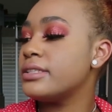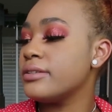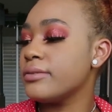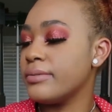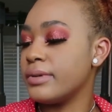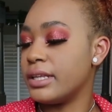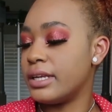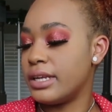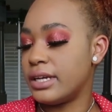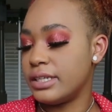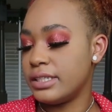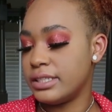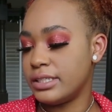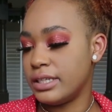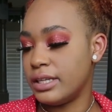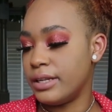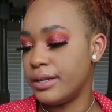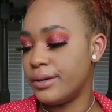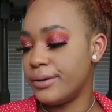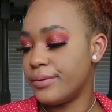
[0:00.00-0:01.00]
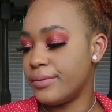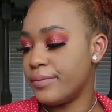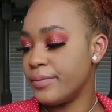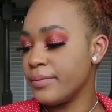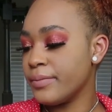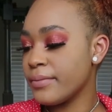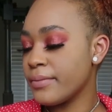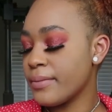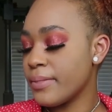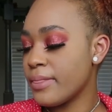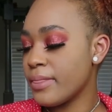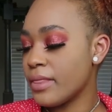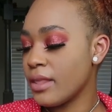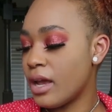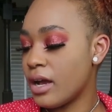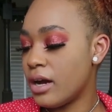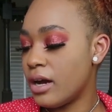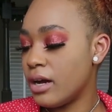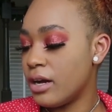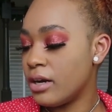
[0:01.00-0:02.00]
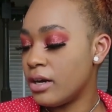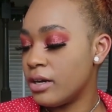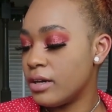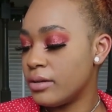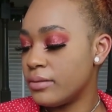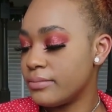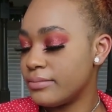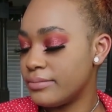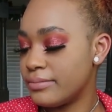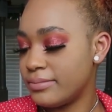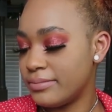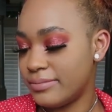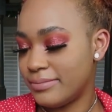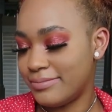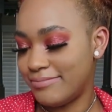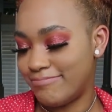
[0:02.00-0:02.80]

it's a really nice cello. Um,